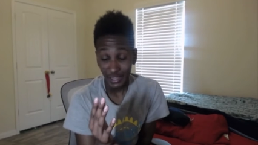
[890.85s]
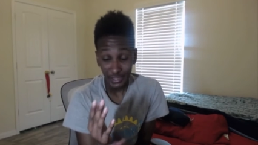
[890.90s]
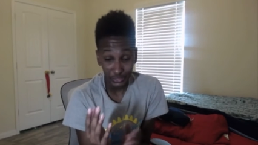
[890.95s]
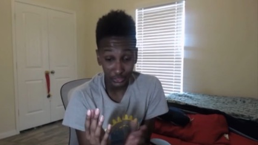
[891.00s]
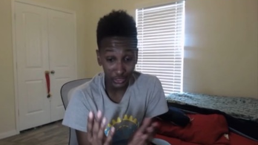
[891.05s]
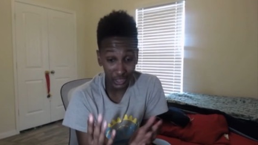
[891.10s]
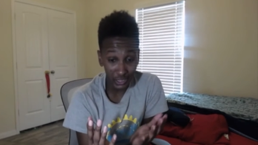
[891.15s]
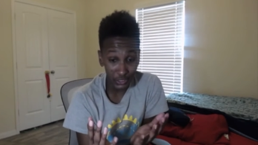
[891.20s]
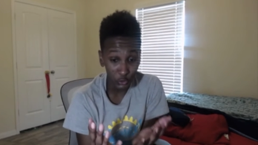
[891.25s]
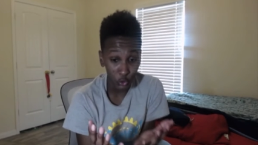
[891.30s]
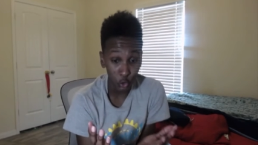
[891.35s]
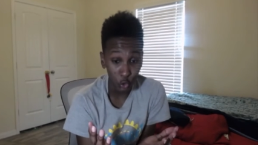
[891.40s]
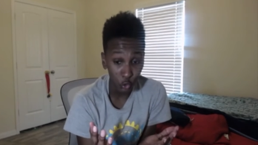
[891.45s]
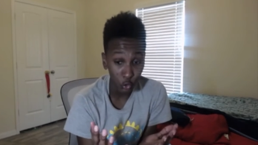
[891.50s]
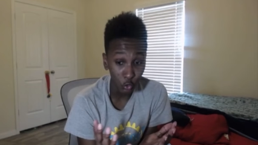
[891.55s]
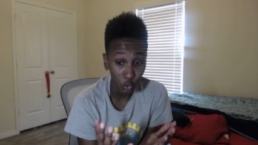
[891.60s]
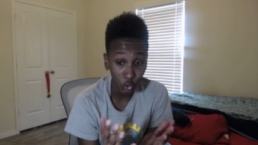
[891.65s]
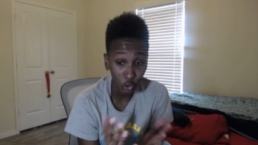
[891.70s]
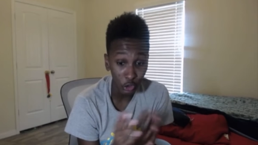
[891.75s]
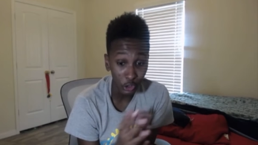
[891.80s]
like
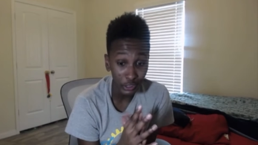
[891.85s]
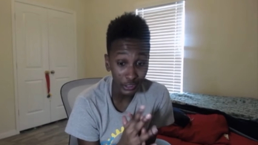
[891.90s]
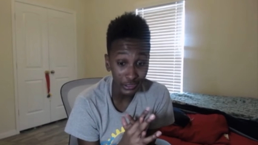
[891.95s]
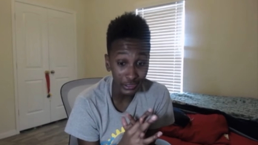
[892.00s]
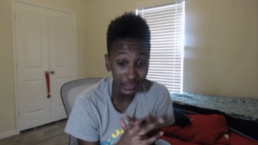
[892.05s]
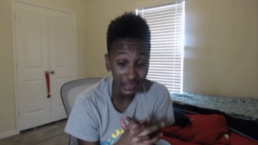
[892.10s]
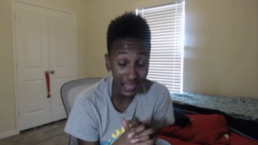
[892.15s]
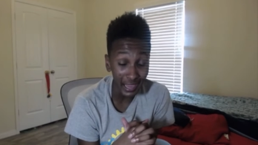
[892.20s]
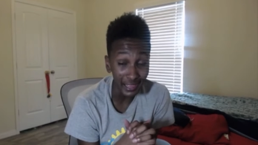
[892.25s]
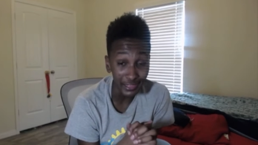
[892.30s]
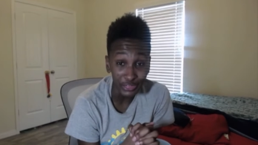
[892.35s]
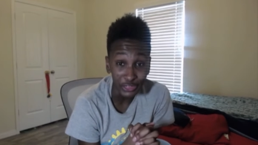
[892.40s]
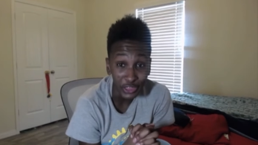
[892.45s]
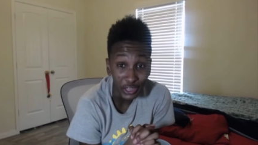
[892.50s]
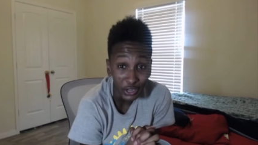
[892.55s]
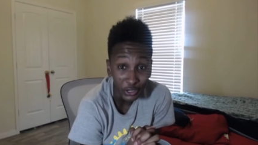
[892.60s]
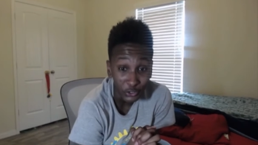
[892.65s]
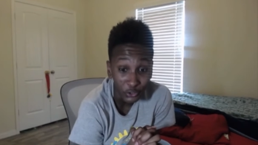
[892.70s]
they're